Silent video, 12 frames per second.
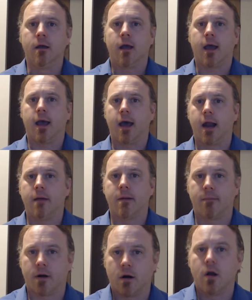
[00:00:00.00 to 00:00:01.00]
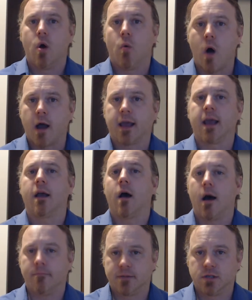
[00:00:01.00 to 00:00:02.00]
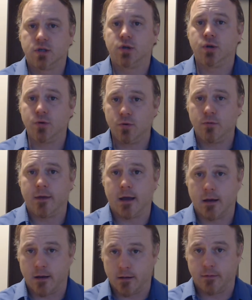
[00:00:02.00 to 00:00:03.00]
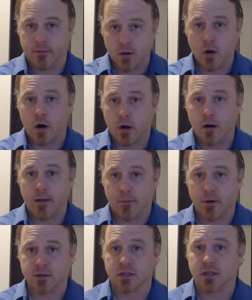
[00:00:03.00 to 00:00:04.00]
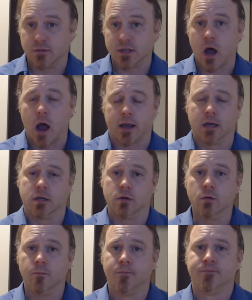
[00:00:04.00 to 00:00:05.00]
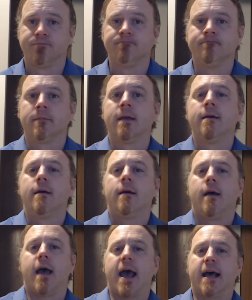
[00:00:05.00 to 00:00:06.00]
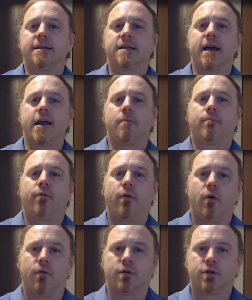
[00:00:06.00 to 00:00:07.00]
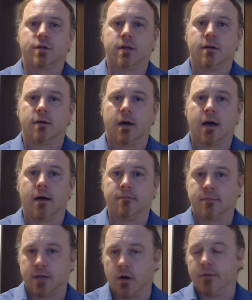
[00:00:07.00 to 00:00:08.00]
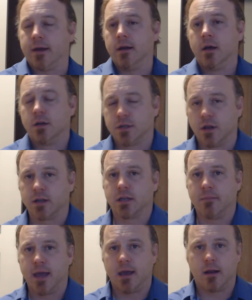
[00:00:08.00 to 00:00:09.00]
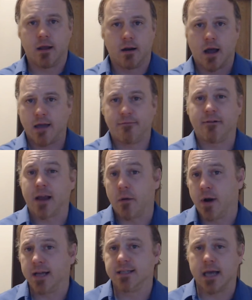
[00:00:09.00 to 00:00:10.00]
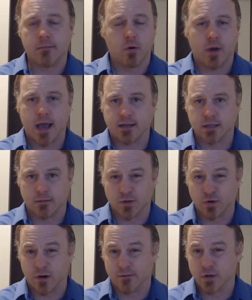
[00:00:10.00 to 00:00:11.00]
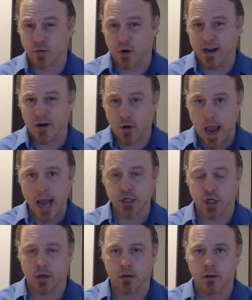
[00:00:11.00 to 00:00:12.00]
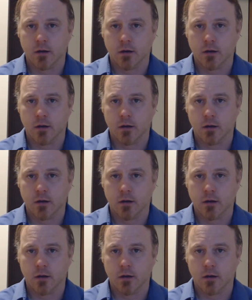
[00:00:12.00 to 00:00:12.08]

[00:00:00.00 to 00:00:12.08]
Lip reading: and I remember walking up to her and the person she was talking to. As I approached, she looked at me, and then I forget what I said, but we had some sort of short interaction.